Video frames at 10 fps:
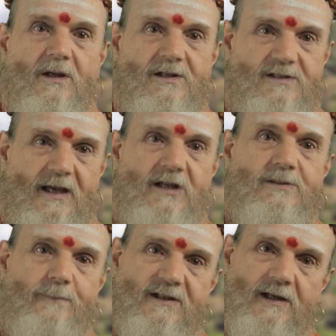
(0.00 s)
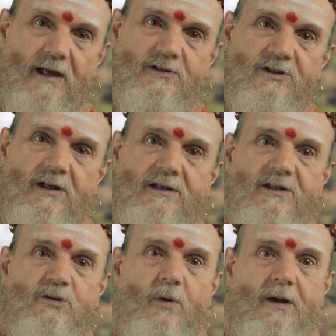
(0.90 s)
Sage Patanjali
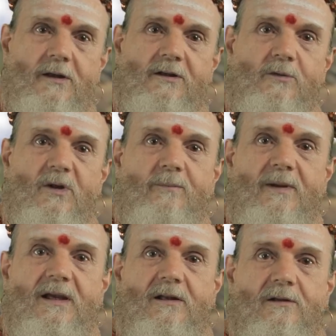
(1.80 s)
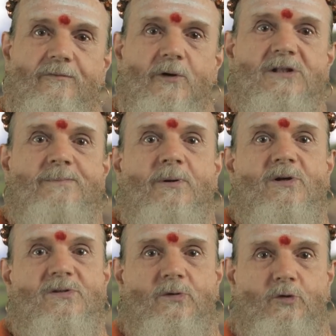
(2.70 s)
is credited with being the first
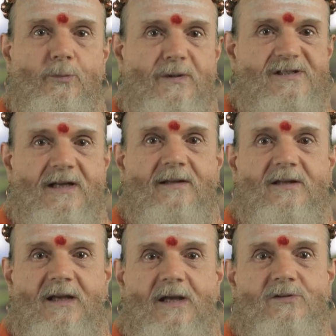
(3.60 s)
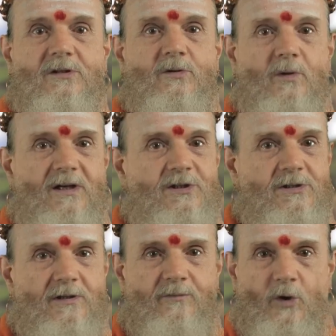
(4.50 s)
person to present the ancient
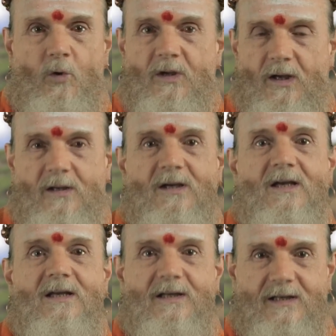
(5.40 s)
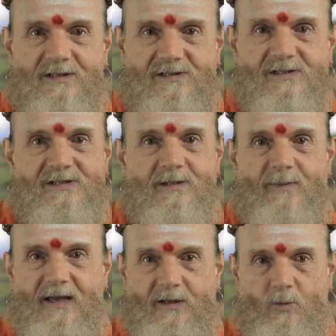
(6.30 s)
tradition of yoga in a
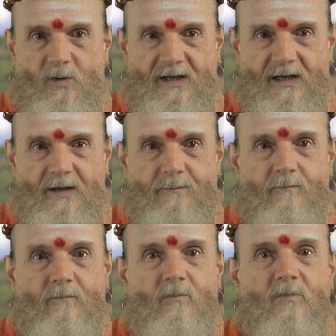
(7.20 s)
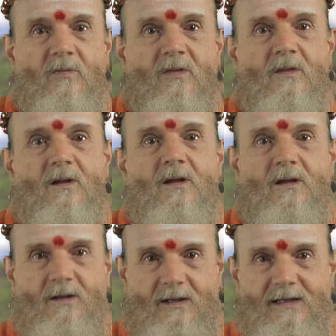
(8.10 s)
systematic way.
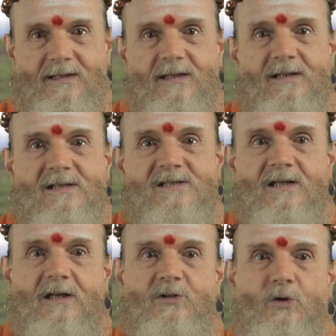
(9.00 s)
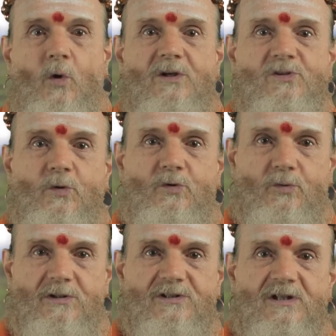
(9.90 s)
He did this in his Yoga
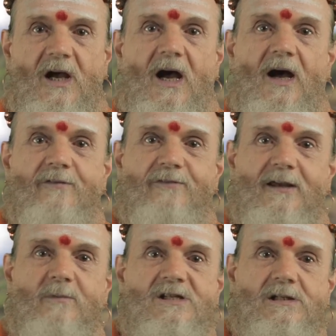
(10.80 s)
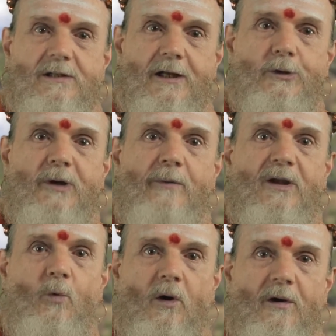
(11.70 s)
Sutras, a famous
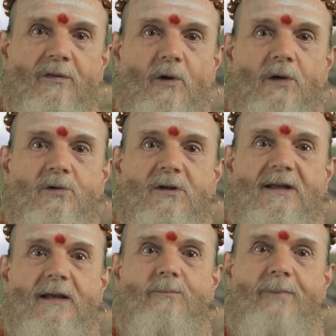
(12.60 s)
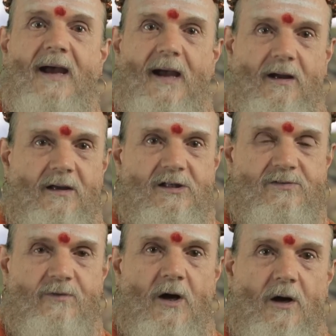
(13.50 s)
literary work thought to date back
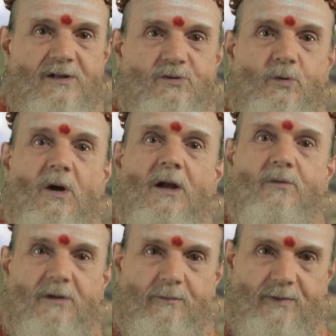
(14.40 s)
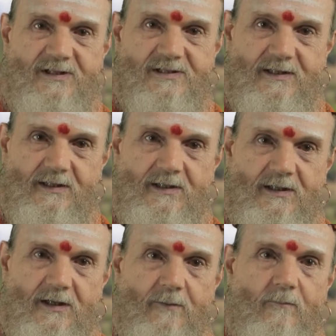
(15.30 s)
as far as 200
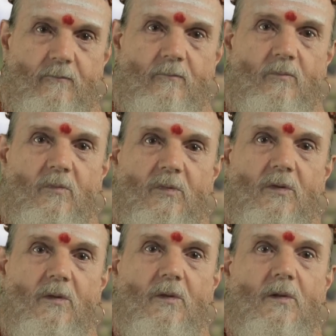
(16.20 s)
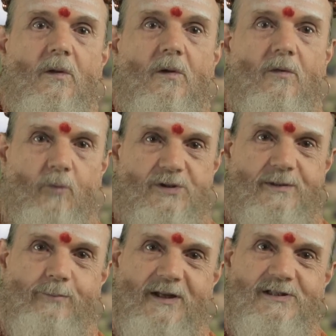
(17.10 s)
BCE. For
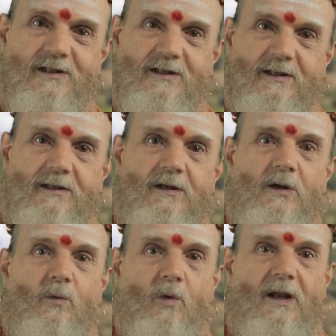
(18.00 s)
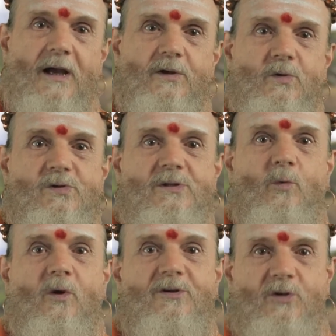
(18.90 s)
simplicity, when I use
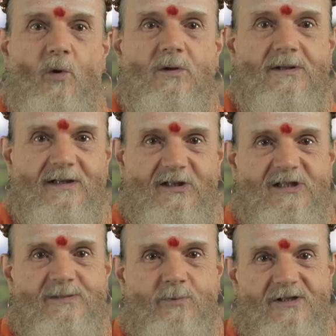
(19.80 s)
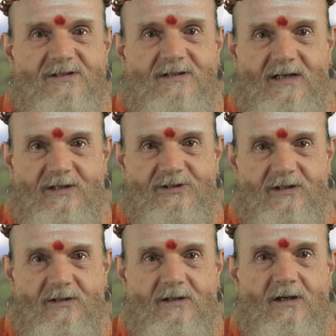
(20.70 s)
the word yoga in this
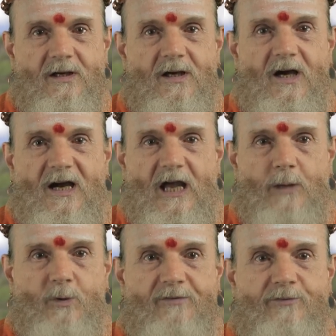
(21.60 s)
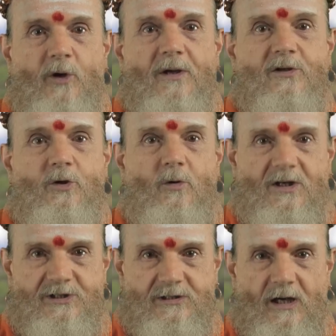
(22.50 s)
presentation, I am referring to
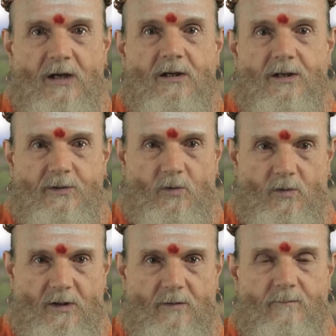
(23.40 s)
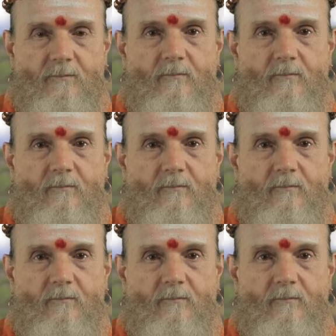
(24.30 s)
Ashtanga Yoga.